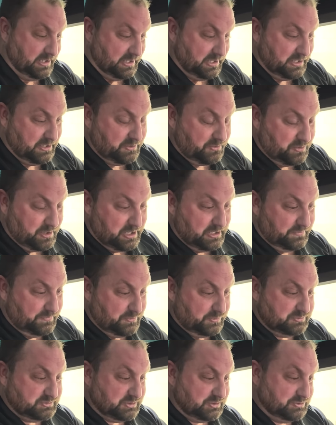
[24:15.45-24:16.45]
integrating
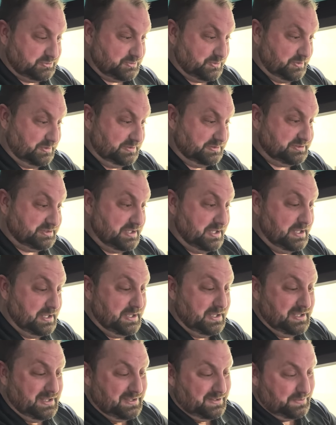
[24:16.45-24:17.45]
those controls,
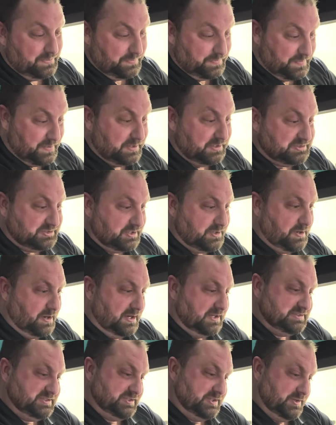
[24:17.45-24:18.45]
there is a
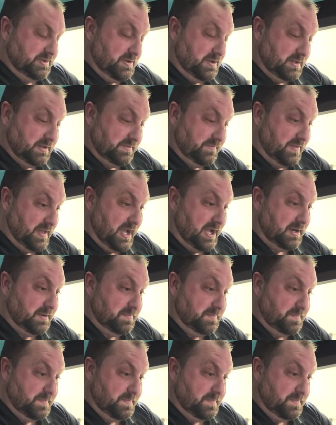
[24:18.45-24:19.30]
cost in all of that.